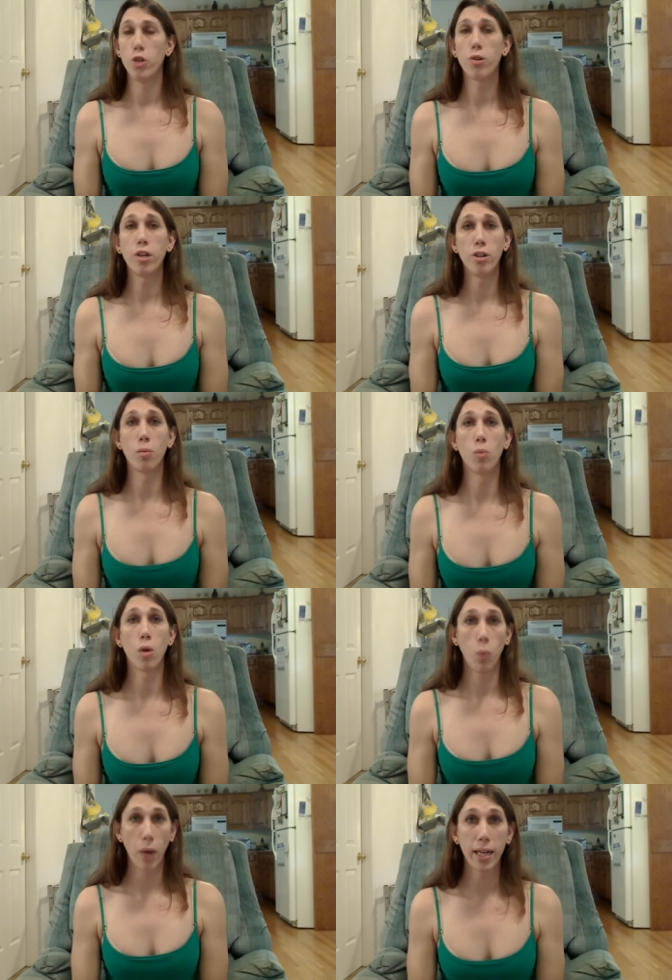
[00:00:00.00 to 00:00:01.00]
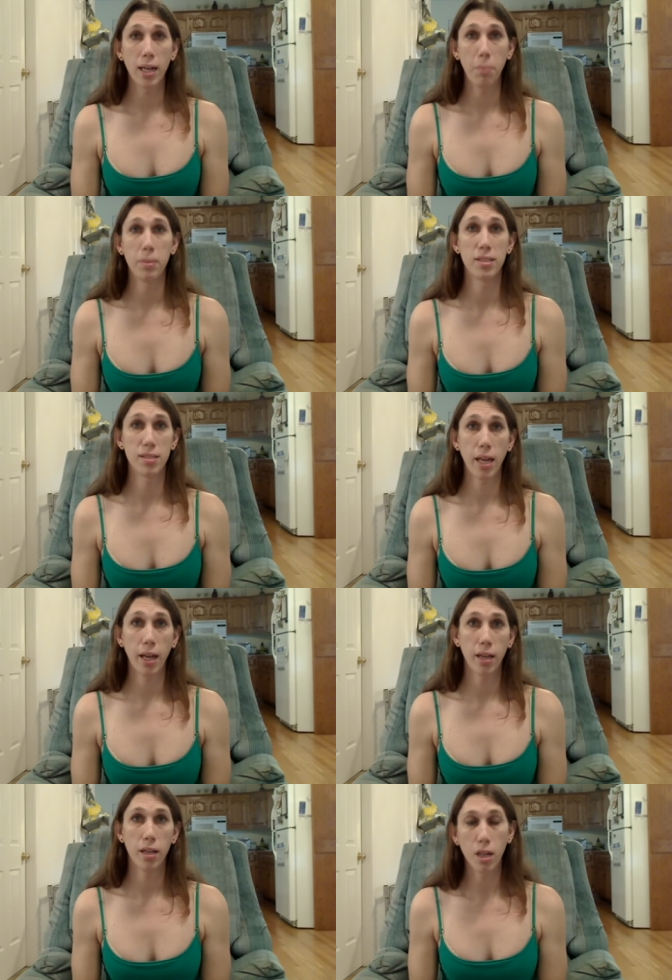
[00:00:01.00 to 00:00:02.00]
you can no more wake up and
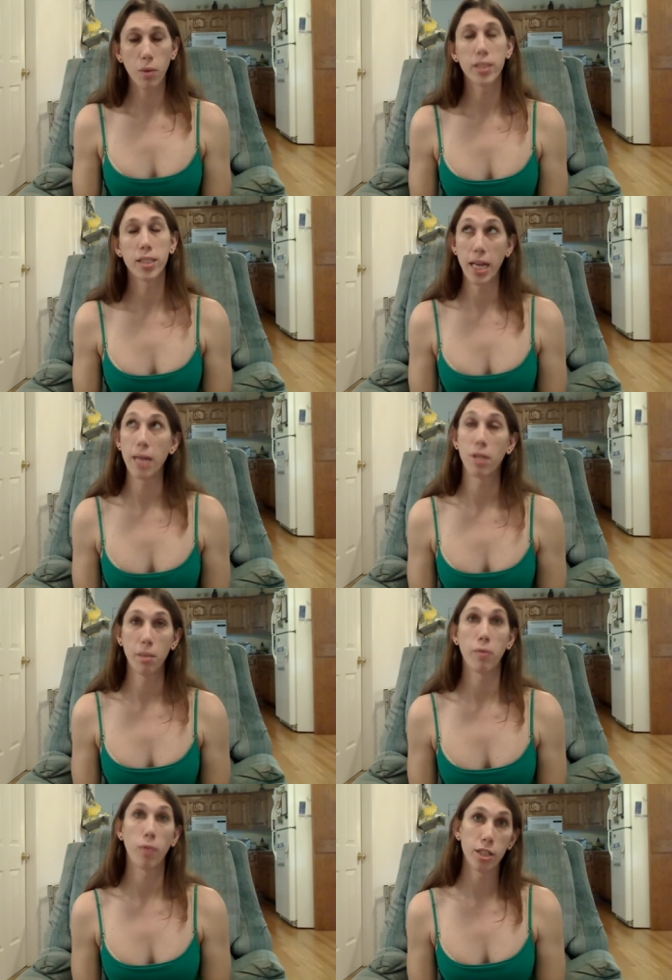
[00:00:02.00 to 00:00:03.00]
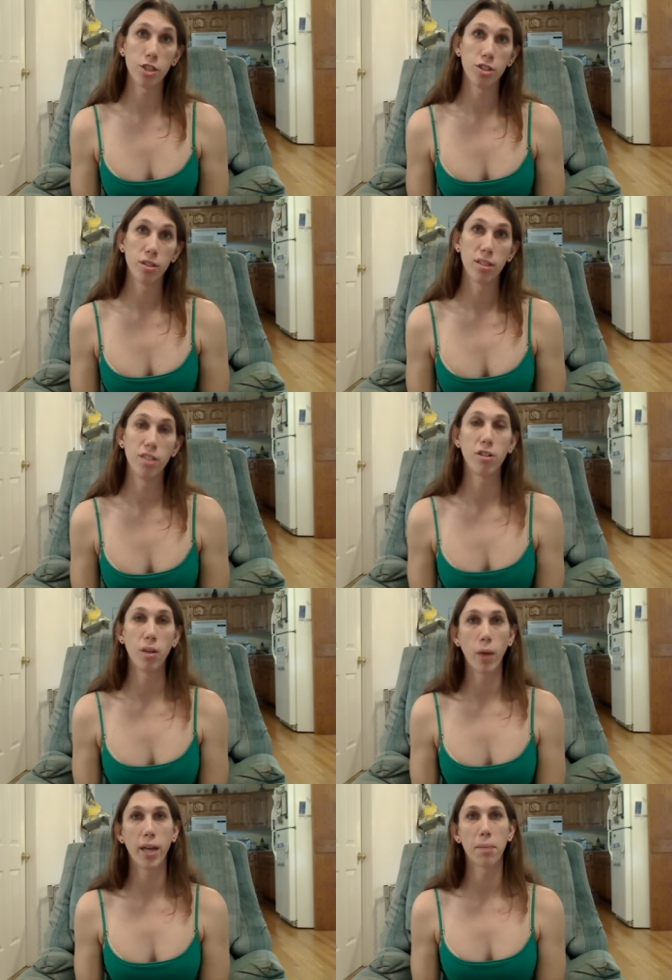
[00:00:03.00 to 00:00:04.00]
say, you know what, today I'm going to be rich, than you
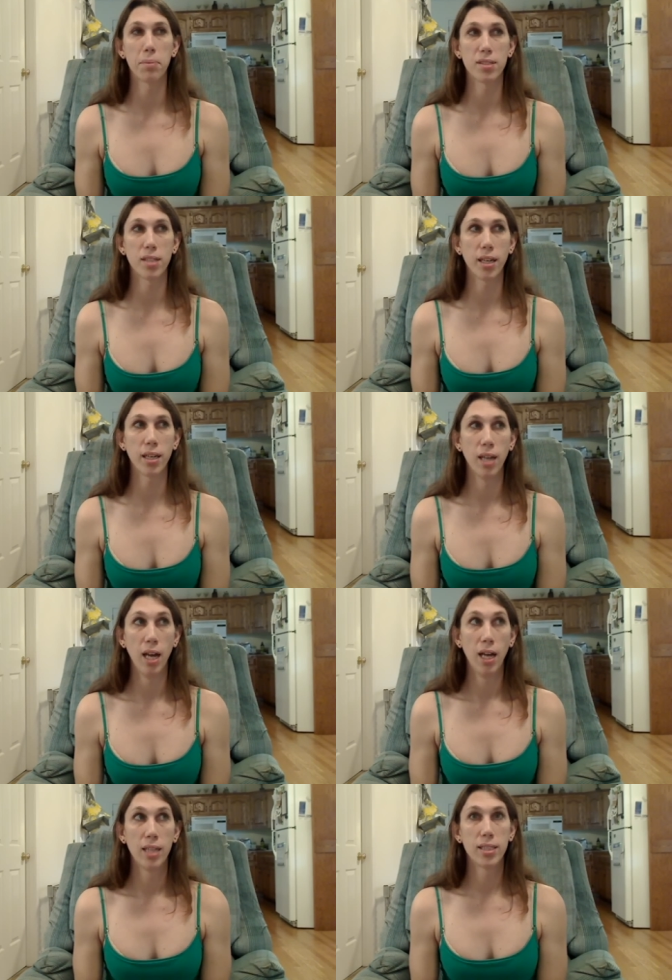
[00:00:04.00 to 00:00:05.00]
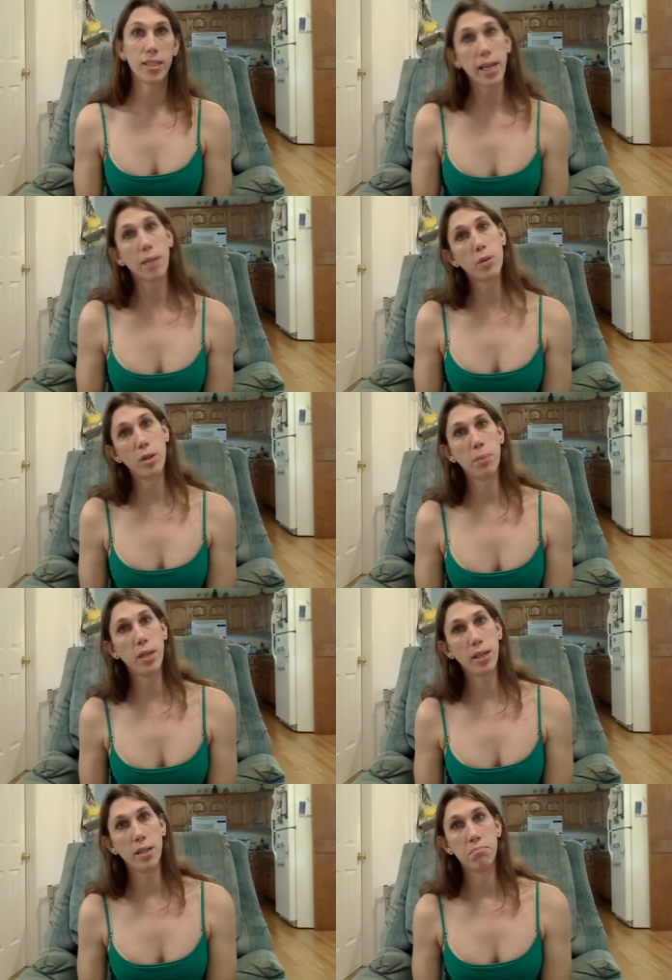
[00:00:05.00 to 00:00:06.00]
can wake up and say, today I'm going to
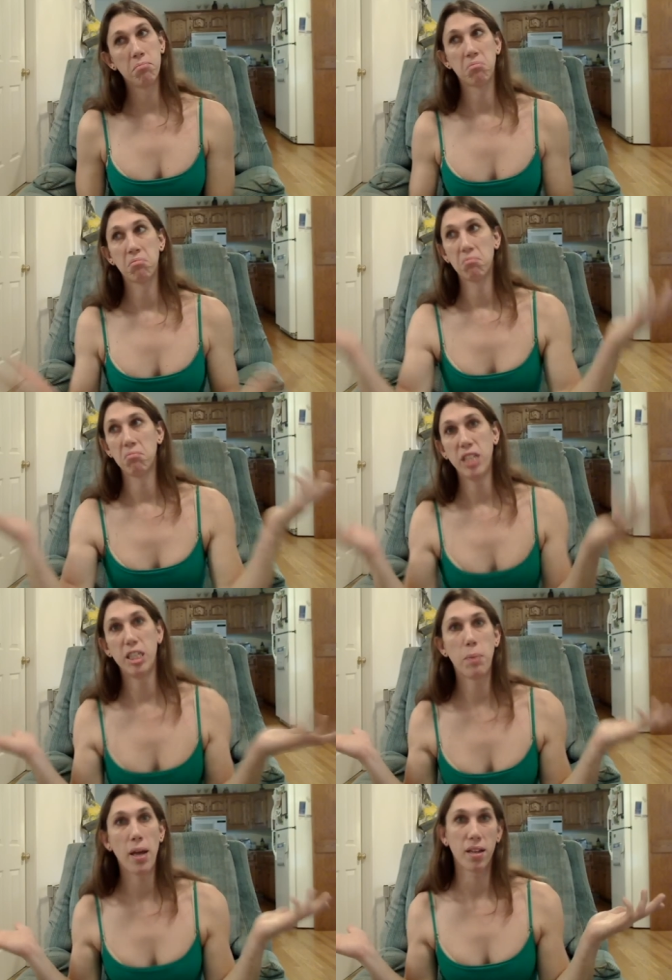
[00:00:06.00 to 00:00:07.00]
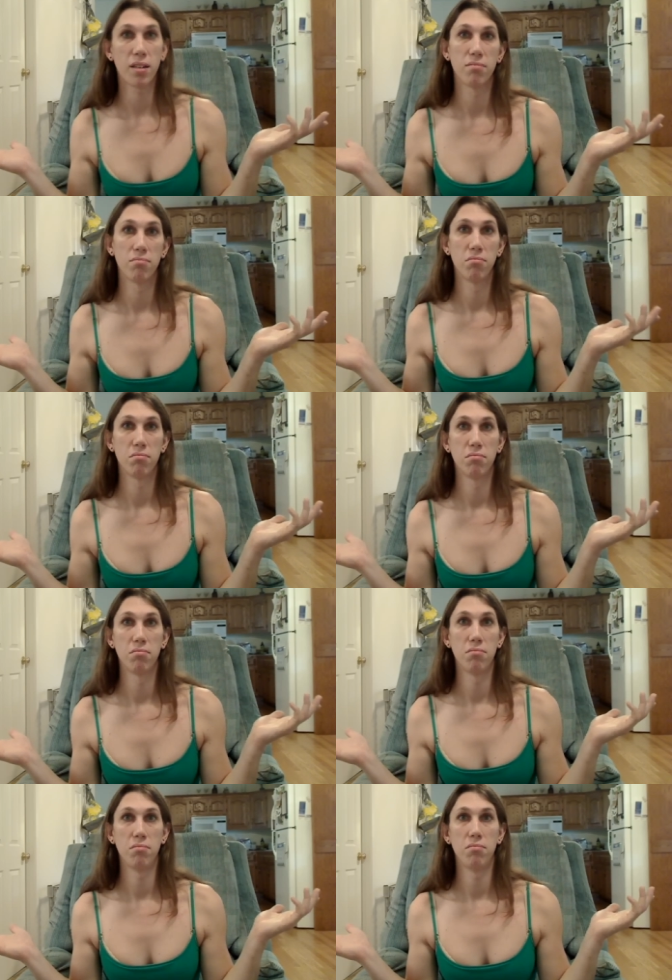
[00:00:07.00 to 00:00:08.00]
be Hispanic.
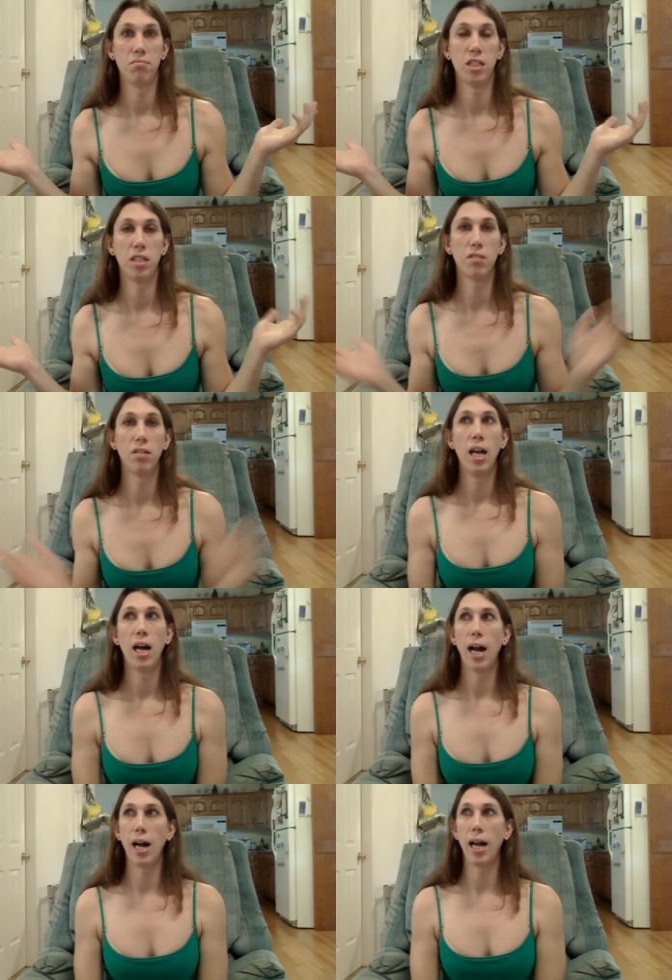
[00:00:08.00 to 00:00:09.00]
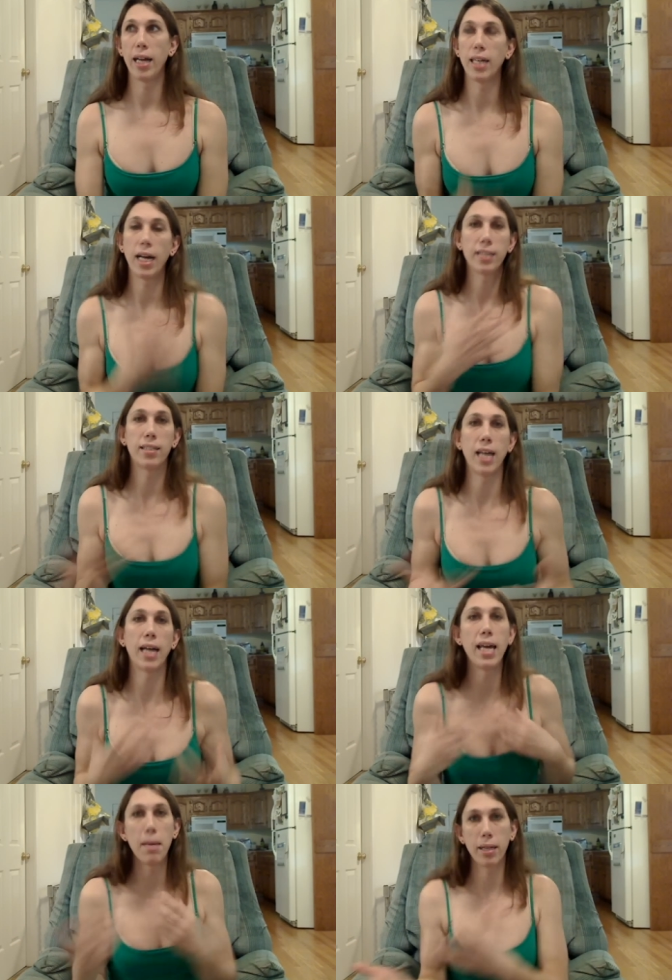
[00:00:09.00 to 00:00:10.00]
You know, I
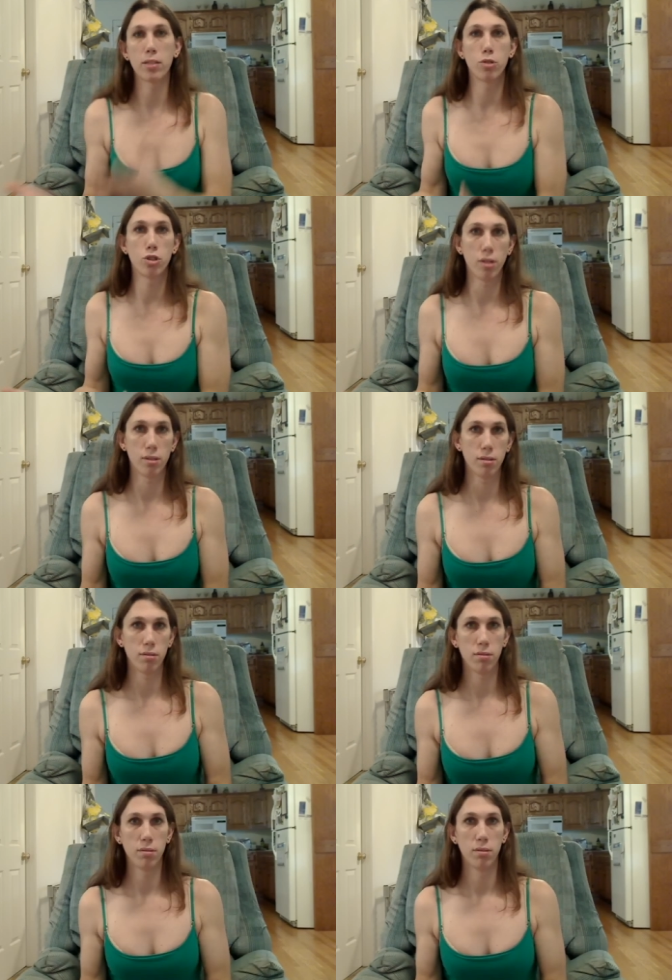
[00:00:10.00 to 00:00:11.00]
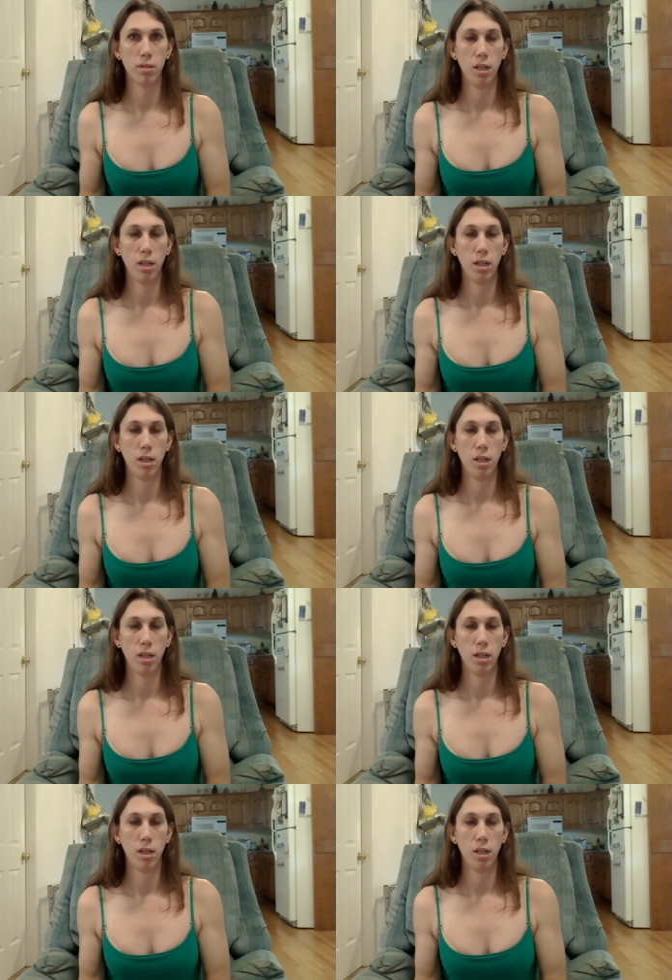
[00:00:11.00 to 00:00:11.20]
can't make those choices.